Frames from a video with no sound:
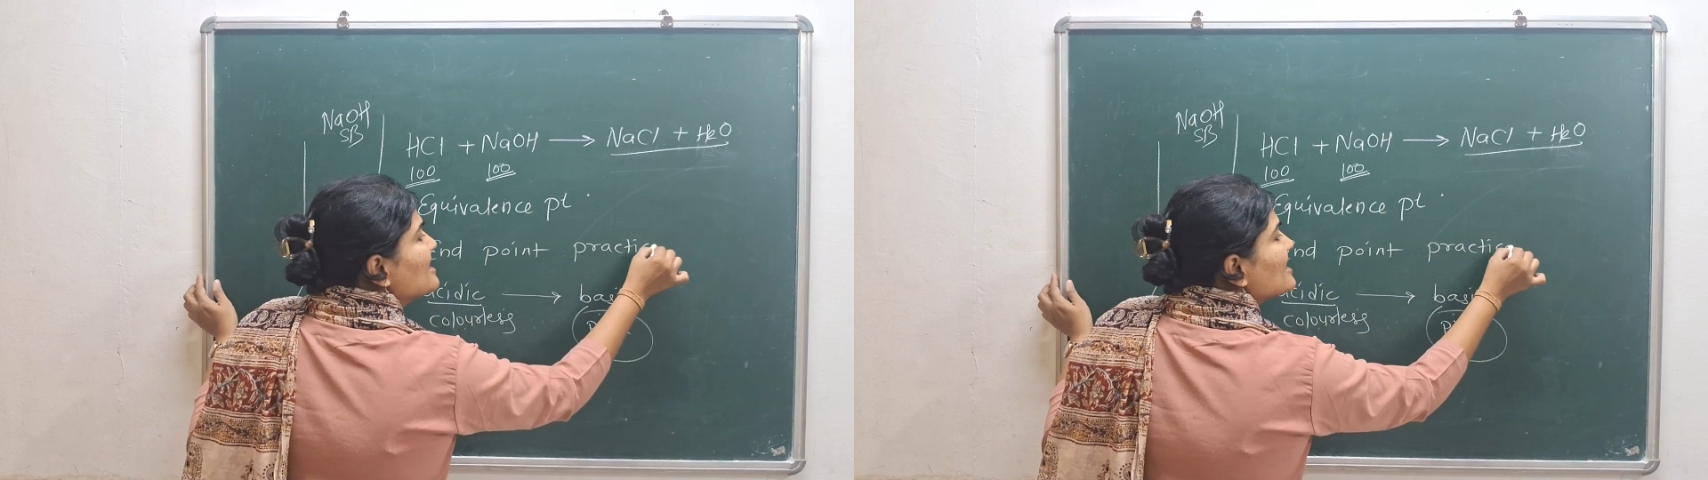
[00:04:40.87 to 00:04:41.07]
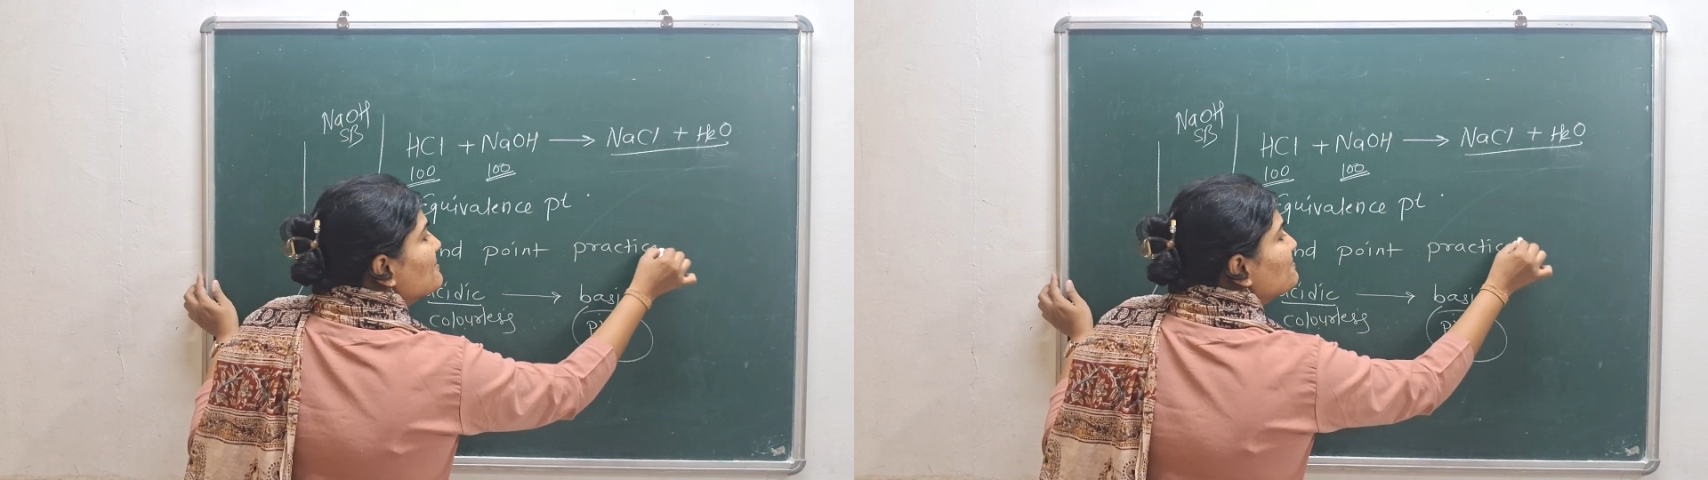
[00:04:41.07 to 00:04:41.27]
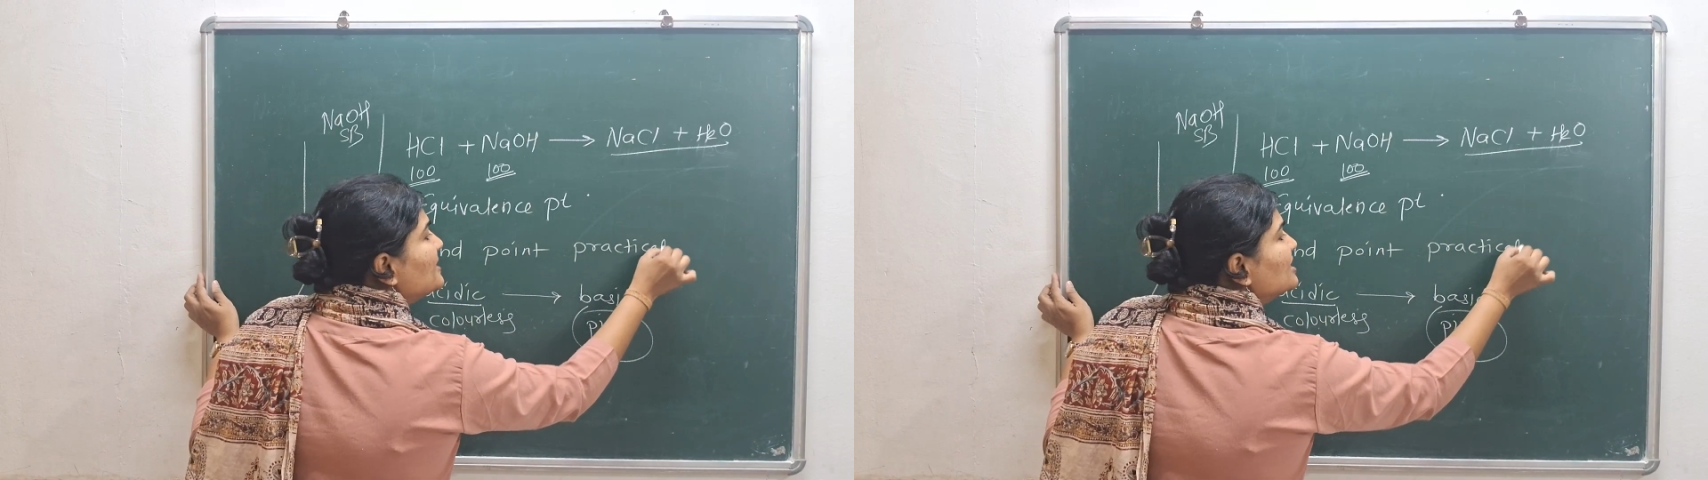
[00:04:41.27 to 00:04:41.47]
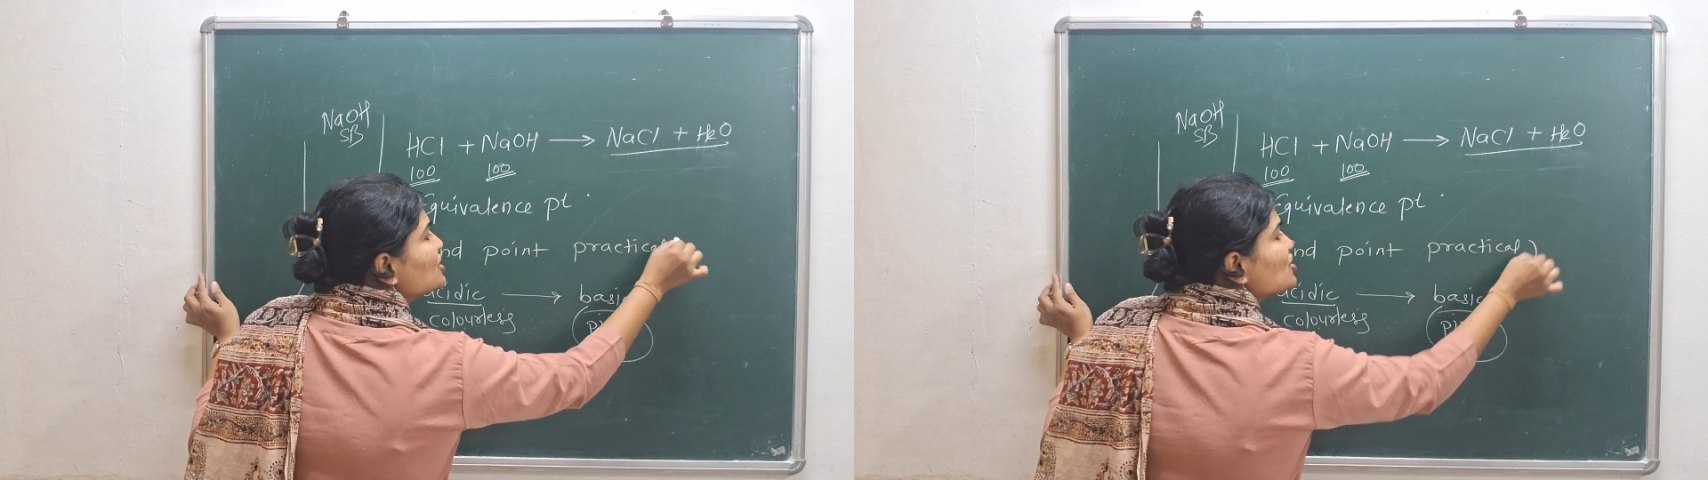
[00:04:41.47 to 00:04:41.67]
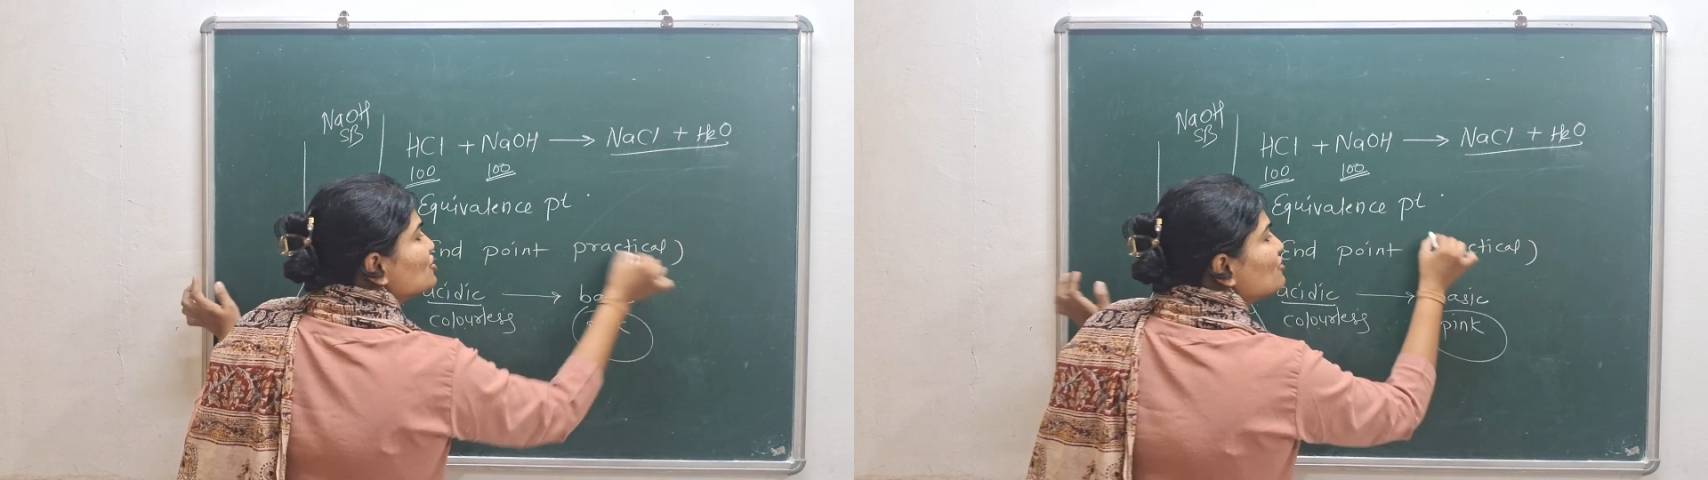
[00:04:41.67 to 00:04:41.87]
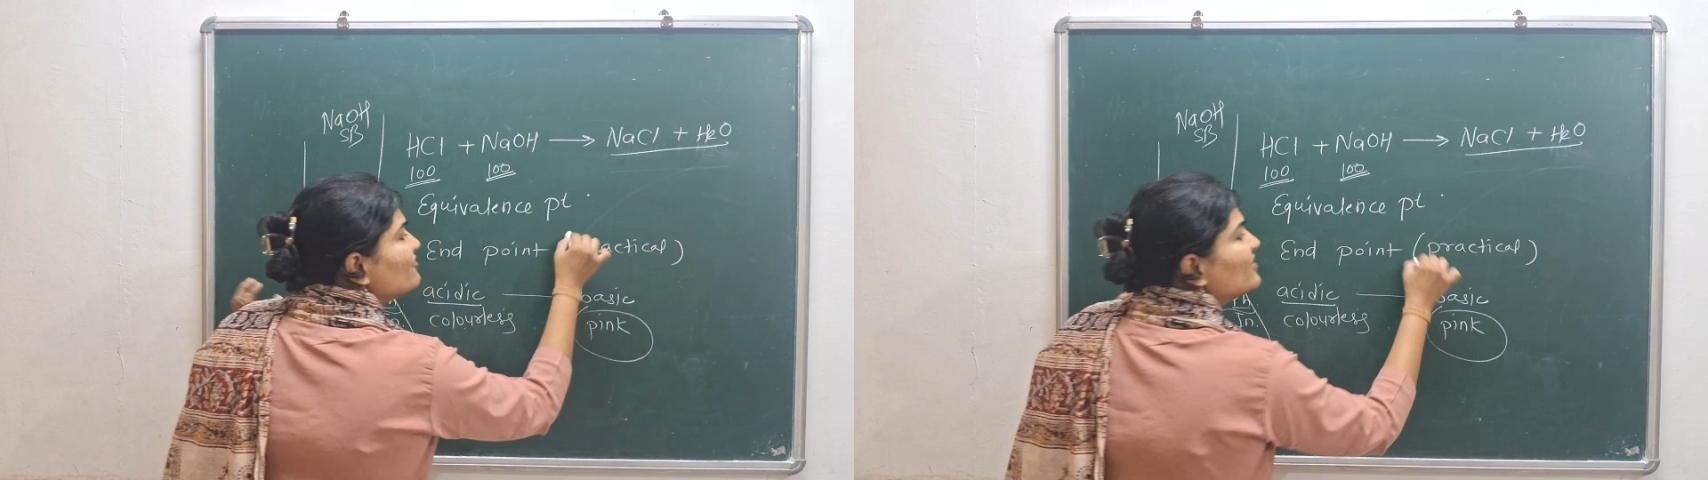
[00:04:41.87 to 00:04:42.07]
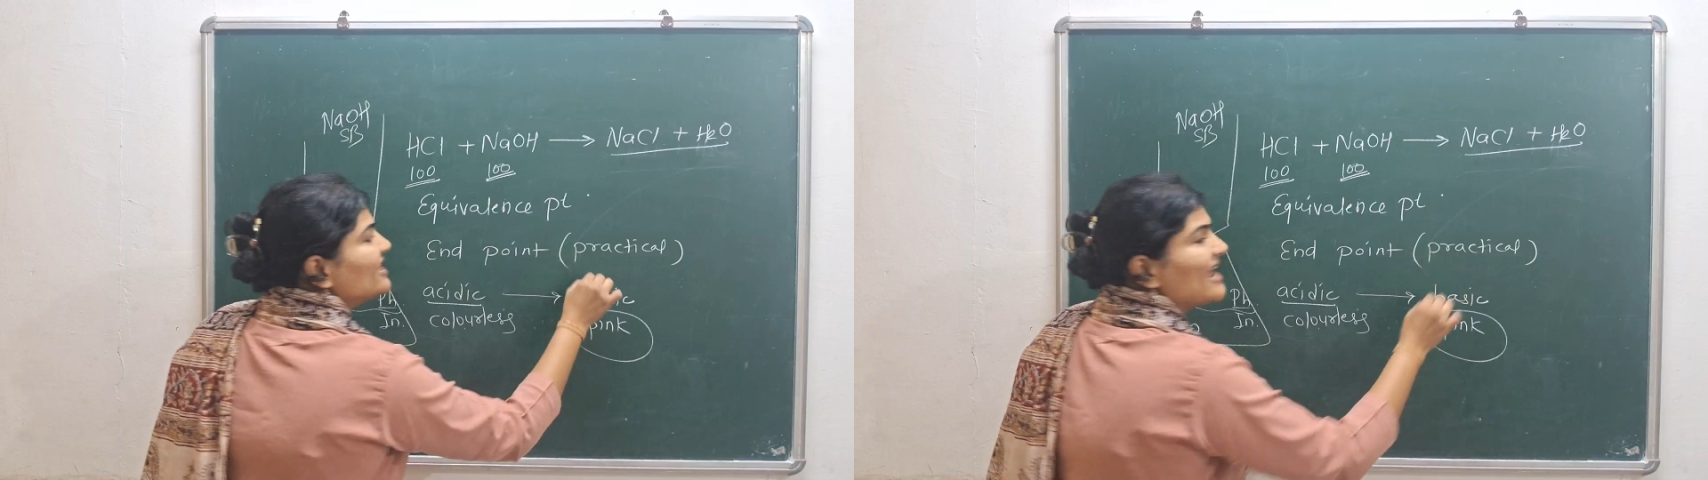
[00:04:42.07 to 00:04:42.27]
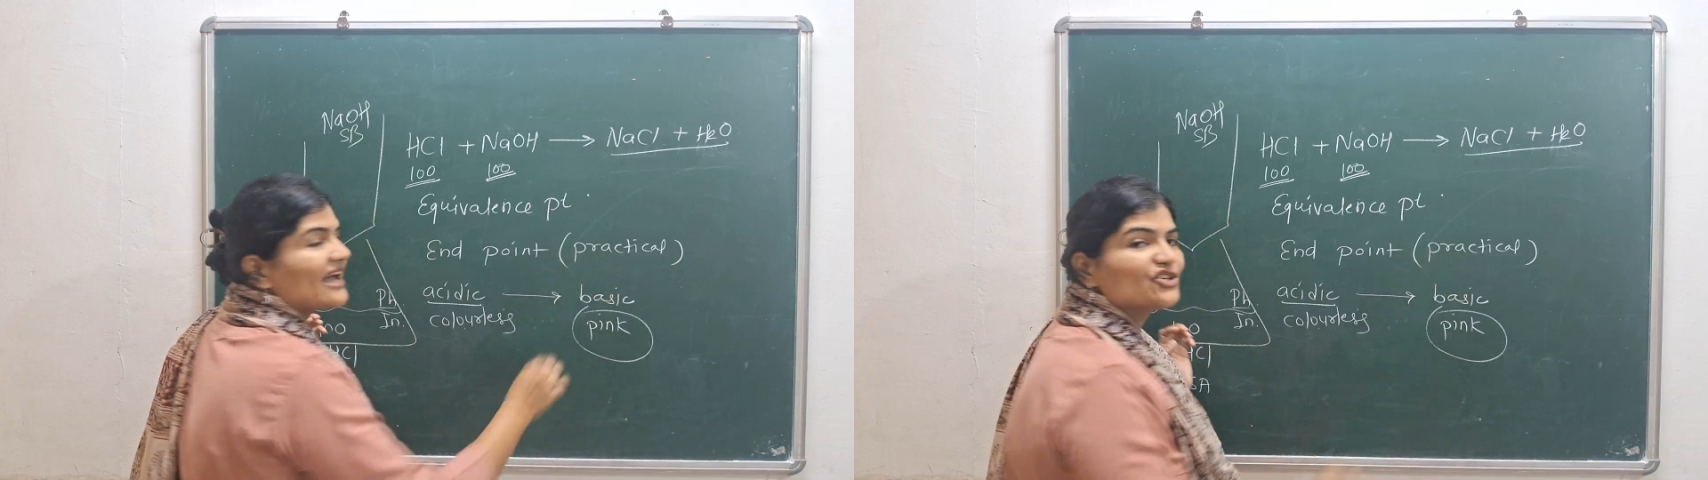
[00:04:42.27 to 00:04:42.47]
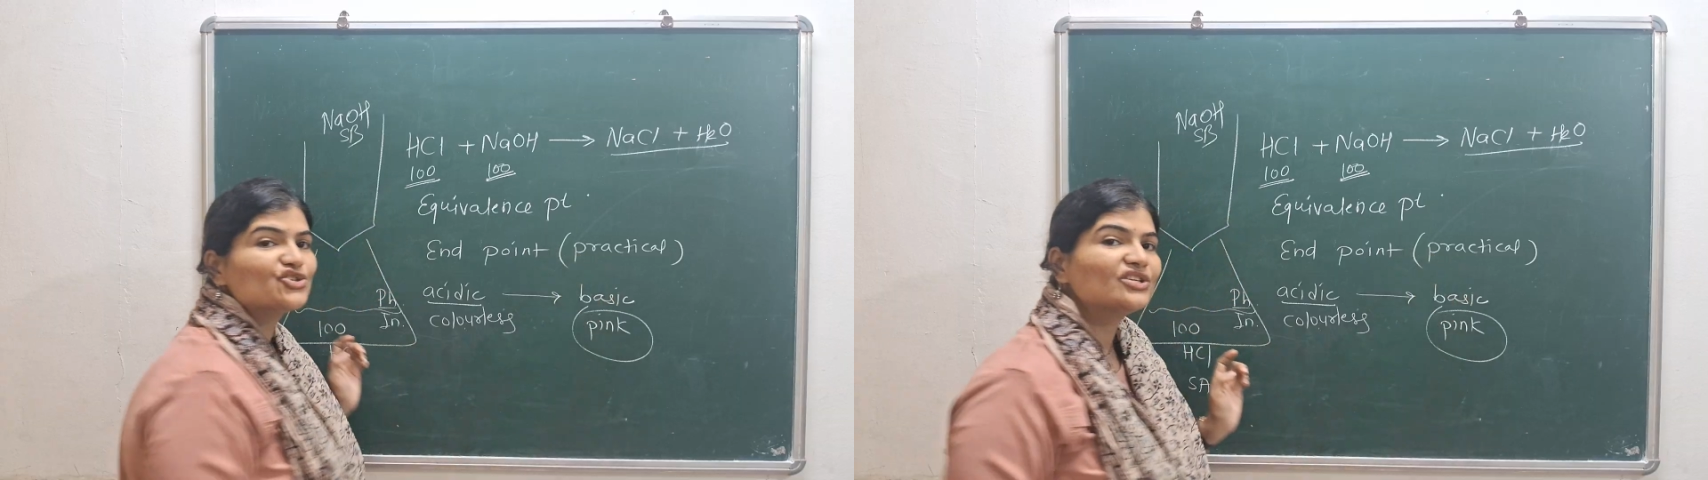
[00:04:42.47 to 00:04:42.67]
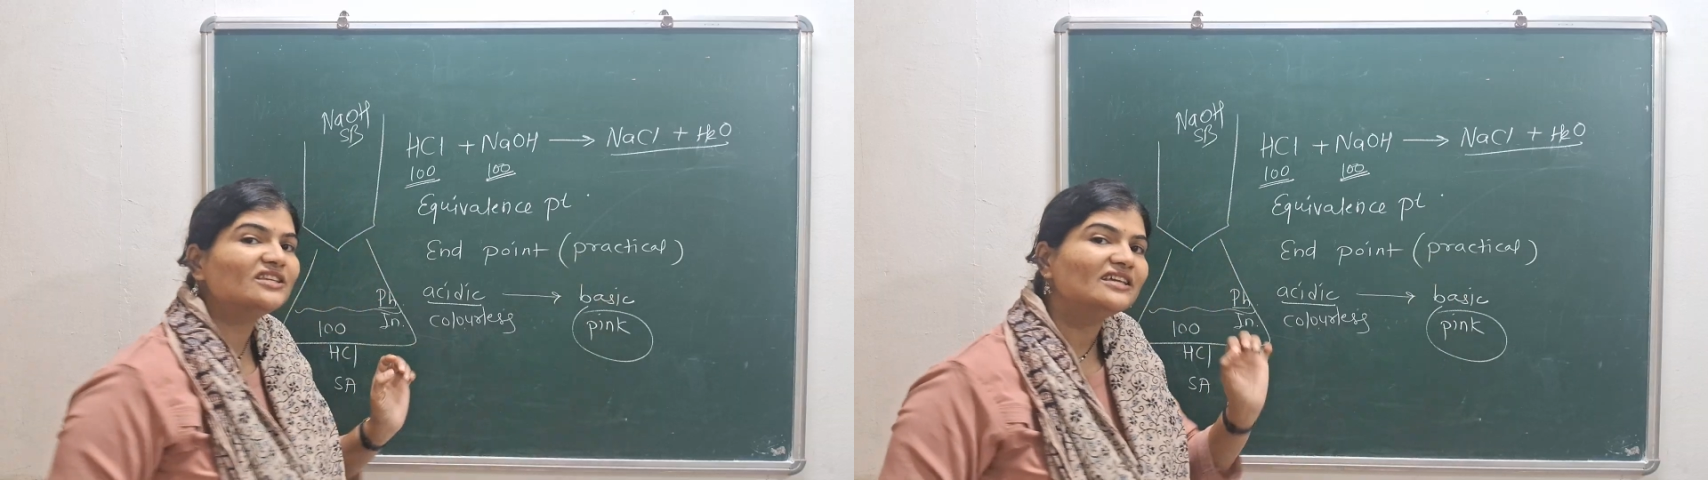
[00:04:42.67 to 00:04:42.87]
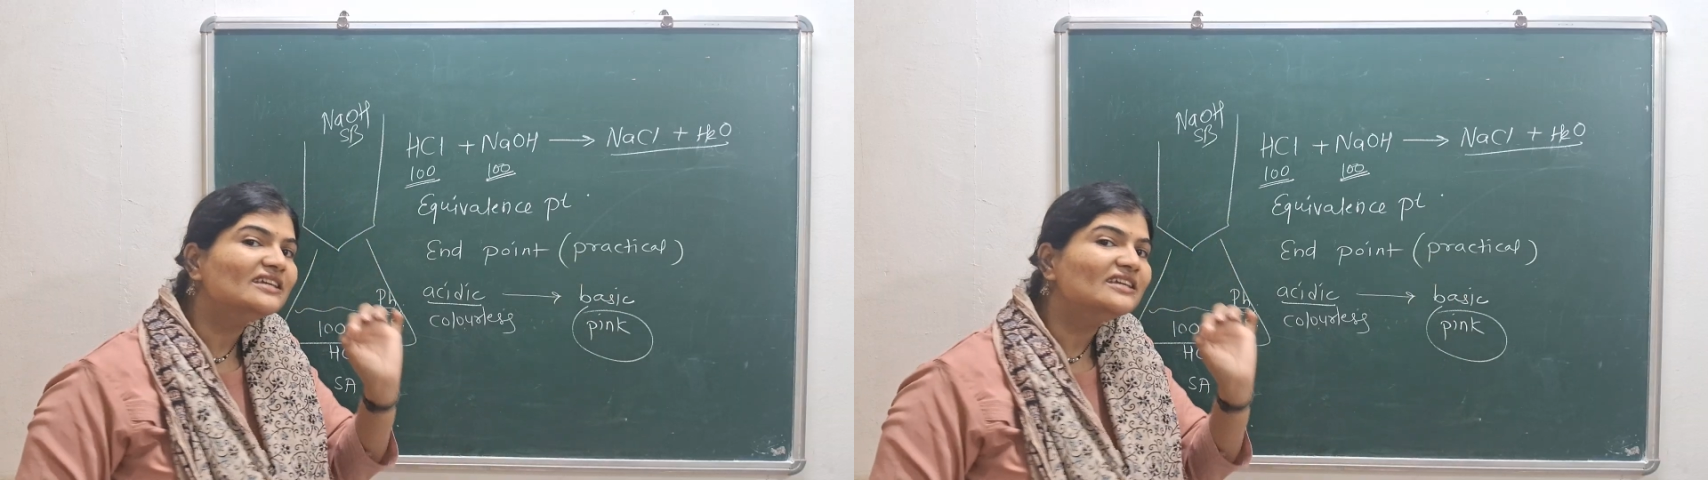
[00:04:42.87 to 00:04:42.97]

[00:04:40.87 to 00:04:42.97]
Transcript: completion of reaction